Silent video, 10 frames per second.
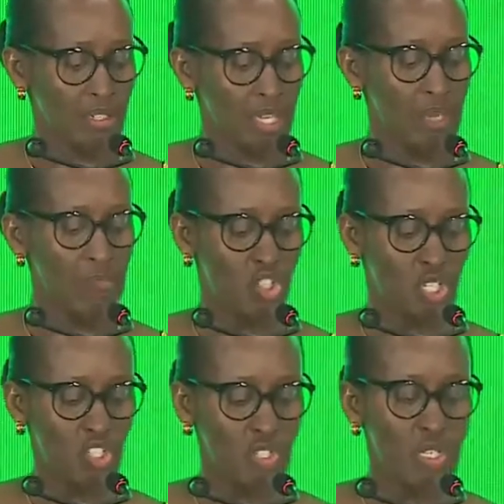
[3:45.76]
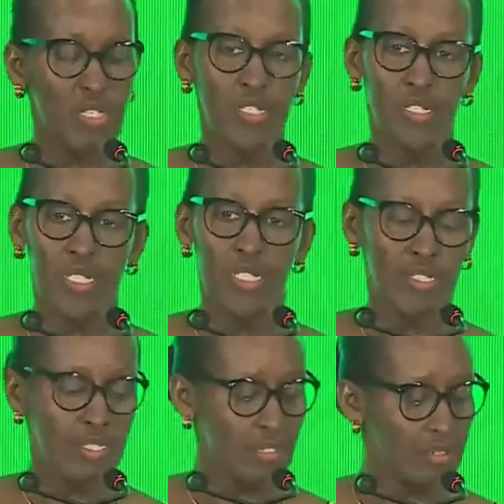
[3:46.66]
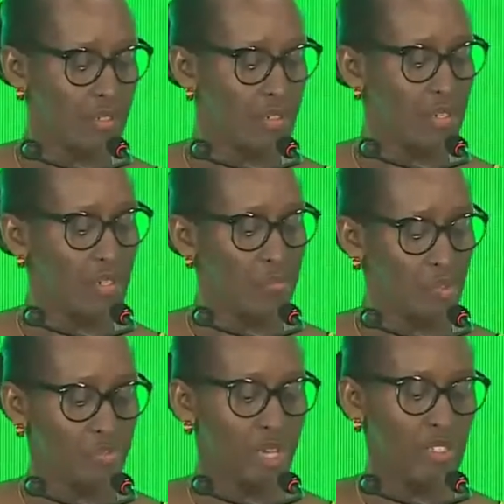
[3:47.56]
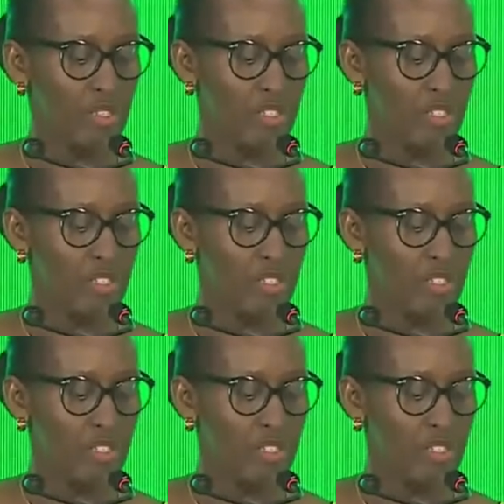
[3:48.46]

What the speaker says: game changer that is needed, provided